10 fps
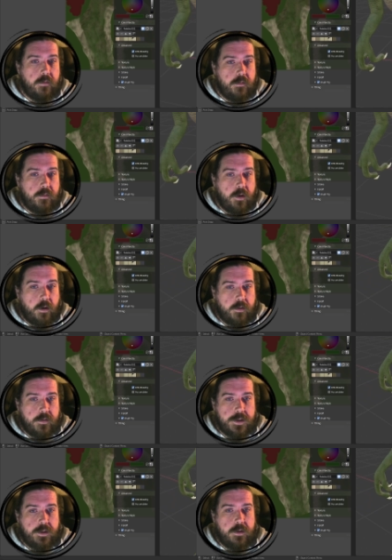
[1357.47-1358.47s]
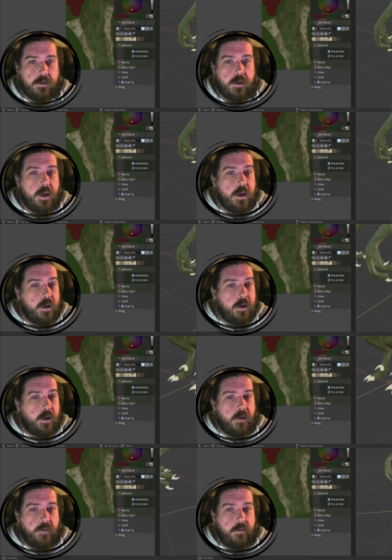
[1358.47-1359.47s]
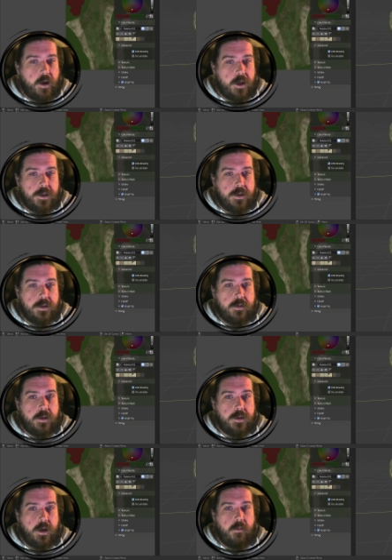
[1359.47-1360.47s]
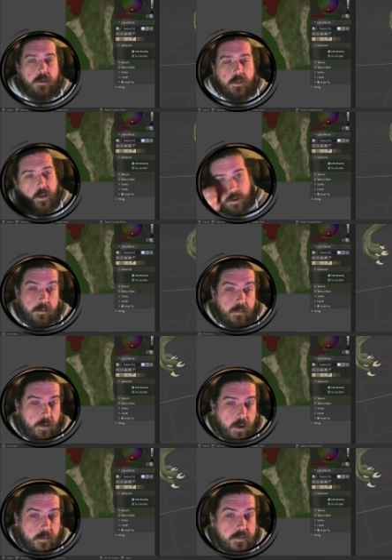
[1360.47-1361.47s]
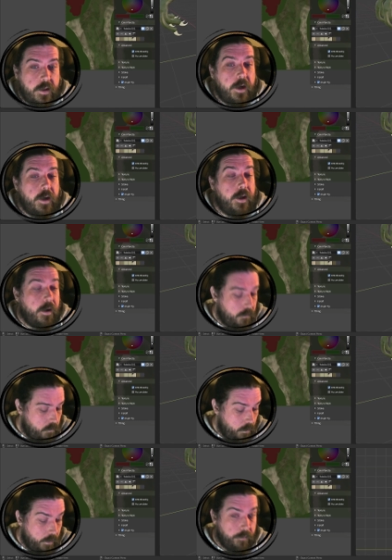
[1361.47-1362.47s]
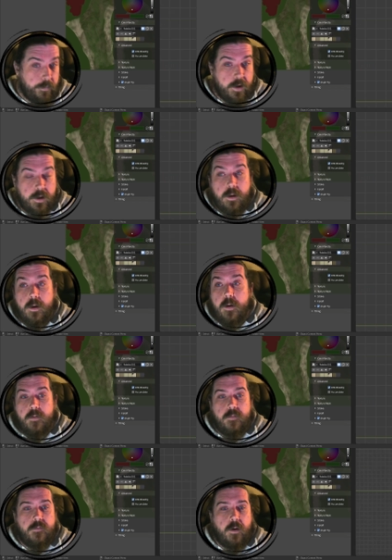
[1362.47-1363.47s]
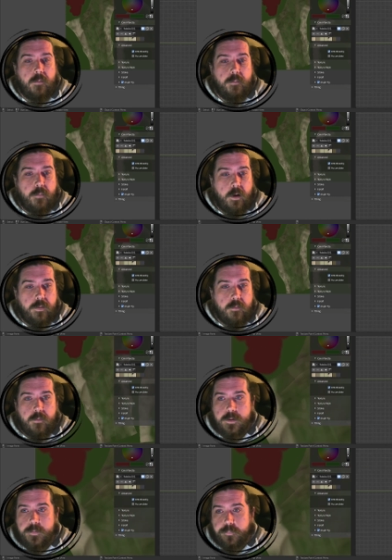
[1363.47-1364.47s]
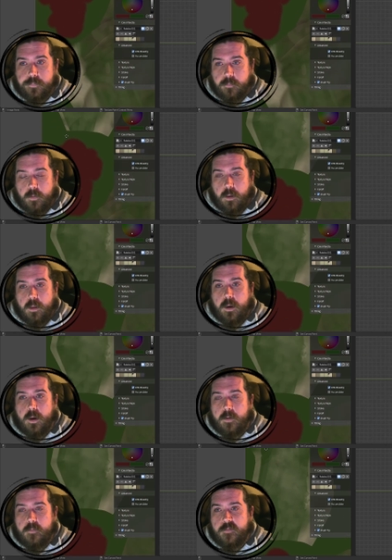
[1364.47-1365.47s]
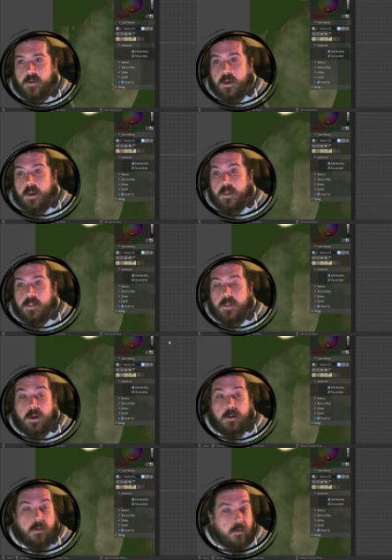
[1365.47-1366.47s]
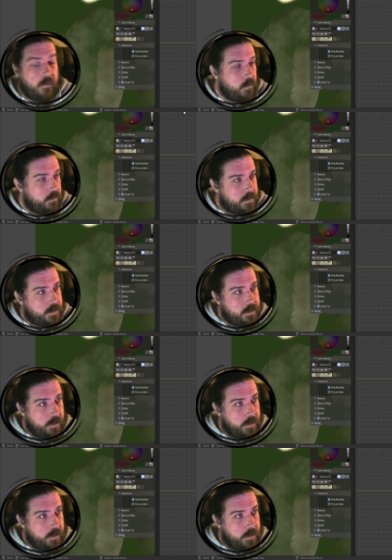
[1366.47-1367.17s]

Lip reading: darkness and the color variations that's currently there, they are standing out quite a bit. So my thought is the claws,